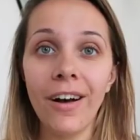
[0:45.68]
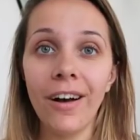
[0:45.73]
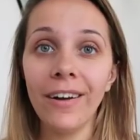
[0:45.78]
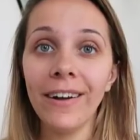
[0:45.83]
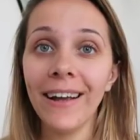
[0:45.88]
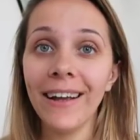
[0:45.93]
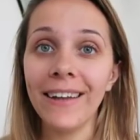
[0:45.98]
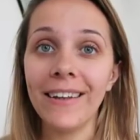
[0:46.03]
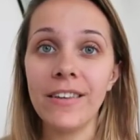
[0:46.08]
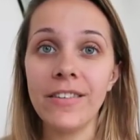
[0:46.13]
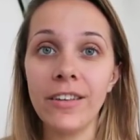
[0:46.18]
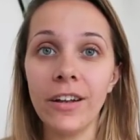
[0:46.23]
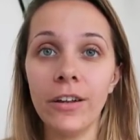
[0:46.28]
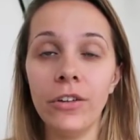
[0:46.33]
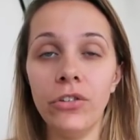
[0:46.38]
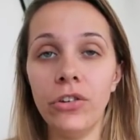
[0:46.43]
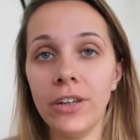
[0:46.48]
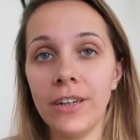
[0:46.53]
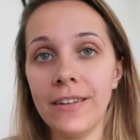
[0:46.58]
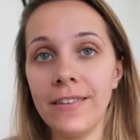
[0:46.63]
Okay, so
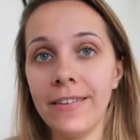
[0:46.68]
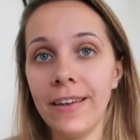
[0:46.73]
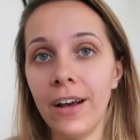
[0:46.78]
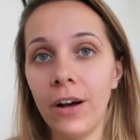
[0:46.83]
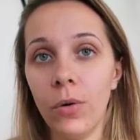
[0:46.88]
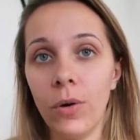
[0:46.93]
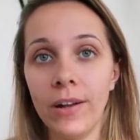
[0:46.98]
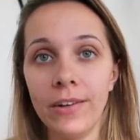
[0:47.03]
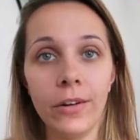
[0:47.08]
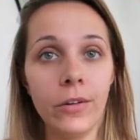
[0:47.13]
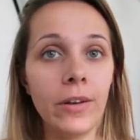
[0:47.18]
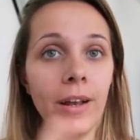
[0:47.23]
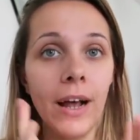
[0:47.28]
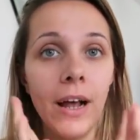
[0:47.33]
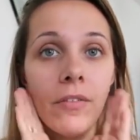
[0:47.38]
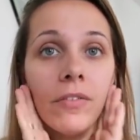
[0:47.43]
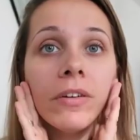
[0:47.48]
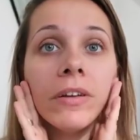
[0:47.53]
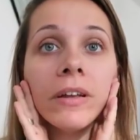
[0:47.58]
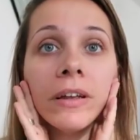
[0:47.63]
as you can tell, I don't
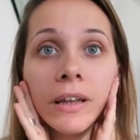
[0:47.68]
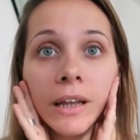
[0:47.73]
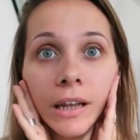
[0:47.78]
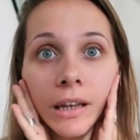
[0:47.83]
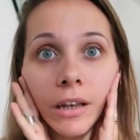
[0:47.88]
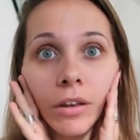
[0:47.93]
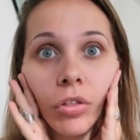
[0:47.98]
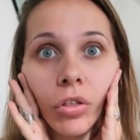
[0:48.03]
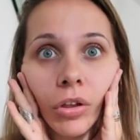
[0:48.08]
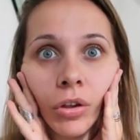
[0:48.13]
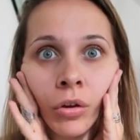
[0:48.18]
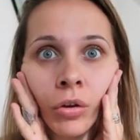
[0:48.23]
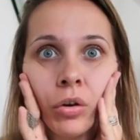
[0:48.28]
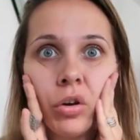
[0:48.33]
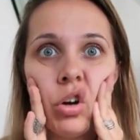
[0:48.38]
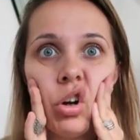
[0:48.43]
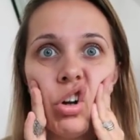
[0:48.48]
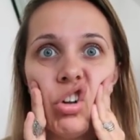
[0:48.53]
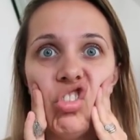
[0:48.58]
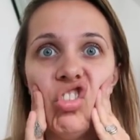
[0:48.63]
have anything
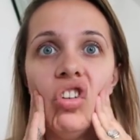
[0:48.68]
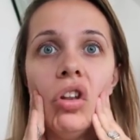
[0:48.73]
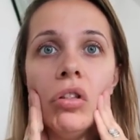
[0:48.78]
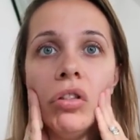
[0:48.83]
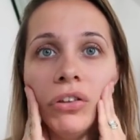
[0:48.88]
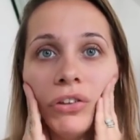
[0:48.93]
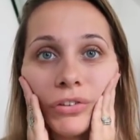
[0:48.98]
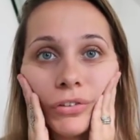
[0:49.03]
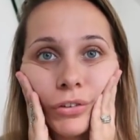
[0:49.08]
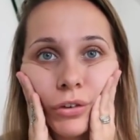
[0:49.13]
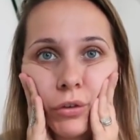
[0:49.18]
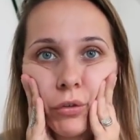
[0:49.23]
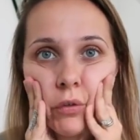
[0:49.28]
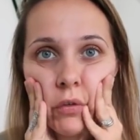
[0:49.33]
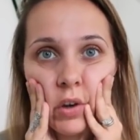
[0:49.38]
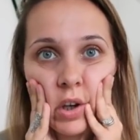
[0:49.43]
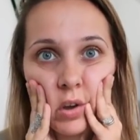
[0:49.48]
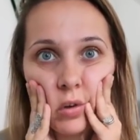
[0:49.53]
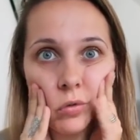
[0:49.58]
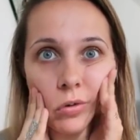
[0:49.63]
on this
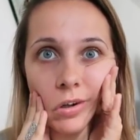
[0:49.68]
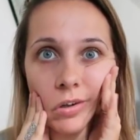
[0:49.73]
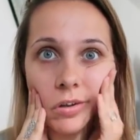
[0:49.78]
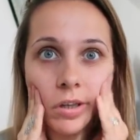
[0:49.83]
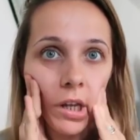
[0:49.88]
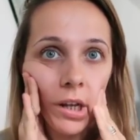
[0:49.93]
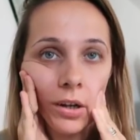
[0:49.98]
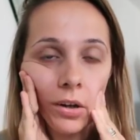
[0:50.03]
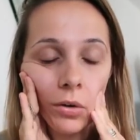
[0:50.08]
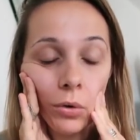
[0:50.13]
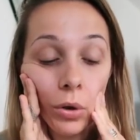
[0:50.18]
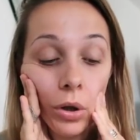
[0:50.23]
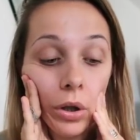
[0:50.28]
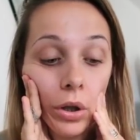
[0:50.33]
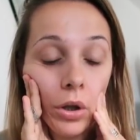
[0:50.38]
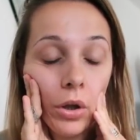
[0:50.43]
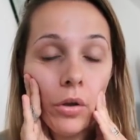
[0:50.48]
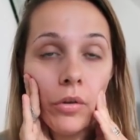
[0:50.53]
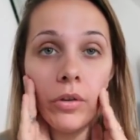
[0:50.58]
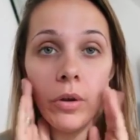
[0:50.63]
face right now.
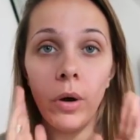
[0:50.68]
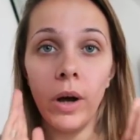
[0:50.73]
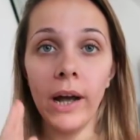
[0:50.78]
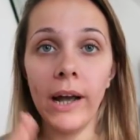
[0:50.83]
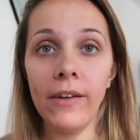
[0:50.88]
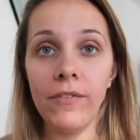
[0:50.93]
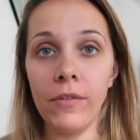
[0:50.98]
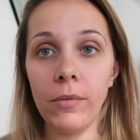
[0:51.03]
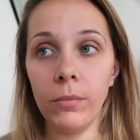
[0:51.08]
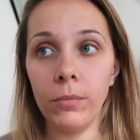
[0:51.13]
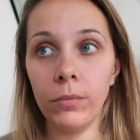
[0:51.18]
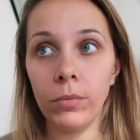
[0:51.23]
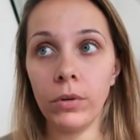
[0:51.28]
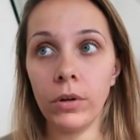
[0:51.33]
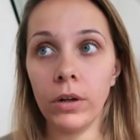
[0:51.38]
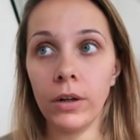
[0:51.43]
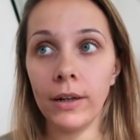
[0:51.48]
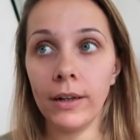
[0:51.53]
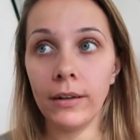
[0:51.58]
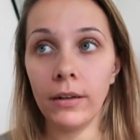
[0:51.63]
So I've
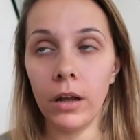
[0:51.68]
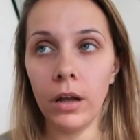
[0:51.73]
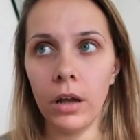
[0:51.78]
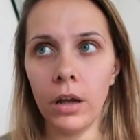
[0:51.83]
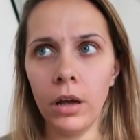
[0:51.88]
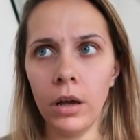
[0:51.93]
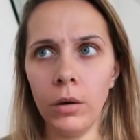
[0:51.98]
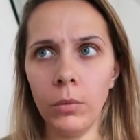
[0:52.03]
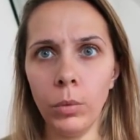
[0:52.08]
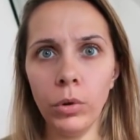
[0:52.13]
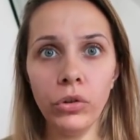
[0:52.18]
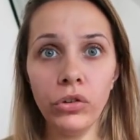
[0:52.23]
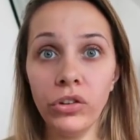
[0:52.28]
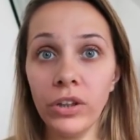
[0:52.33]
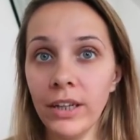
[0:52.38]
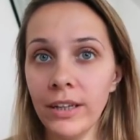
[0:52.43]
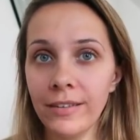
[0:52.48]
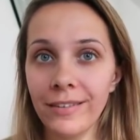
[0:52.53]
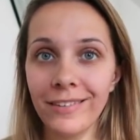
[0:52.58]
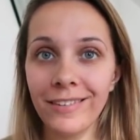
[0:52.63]

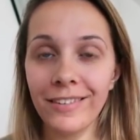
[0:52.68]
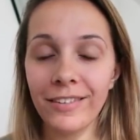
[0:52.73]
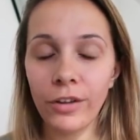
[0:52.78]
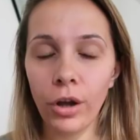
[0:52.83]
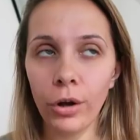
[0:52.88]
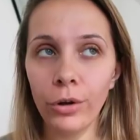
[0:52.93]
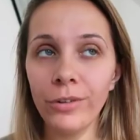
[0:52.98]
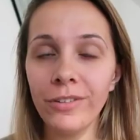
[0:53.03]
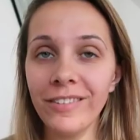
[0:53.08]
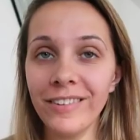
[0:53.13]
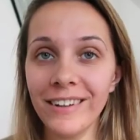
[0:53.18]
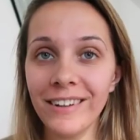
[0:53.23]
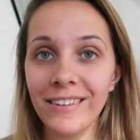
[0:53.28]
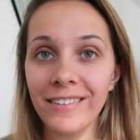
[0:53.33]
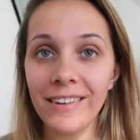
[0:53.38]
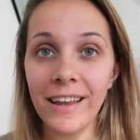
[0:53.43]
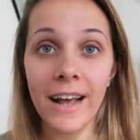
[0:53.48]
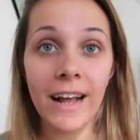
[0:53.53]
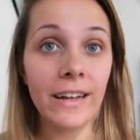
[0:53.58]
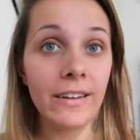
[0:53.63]
washed it, toned
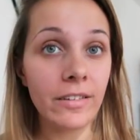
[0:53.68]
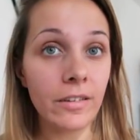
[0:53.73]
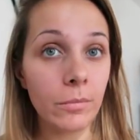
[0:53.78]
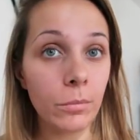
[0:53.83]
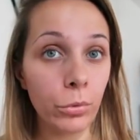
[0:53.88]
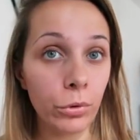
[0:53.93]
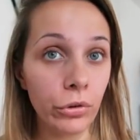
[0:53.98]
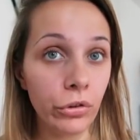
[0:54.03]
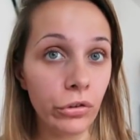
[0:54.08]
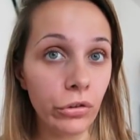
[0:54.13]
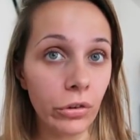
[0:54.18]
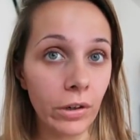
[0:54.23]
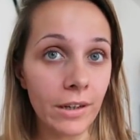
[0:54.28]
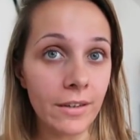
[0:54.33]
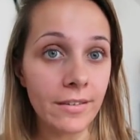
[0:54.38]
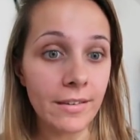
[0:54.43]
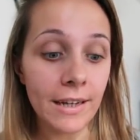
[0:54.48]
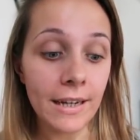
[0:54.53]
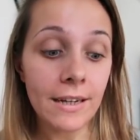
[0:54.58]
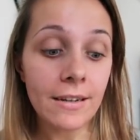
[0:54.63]
it and
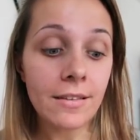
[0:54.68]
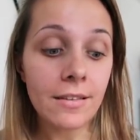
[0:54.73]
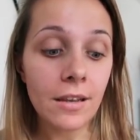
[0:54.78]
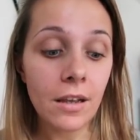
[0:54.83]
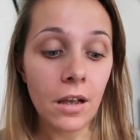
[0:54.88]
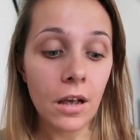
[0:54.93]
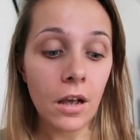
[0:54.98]
moisturised it.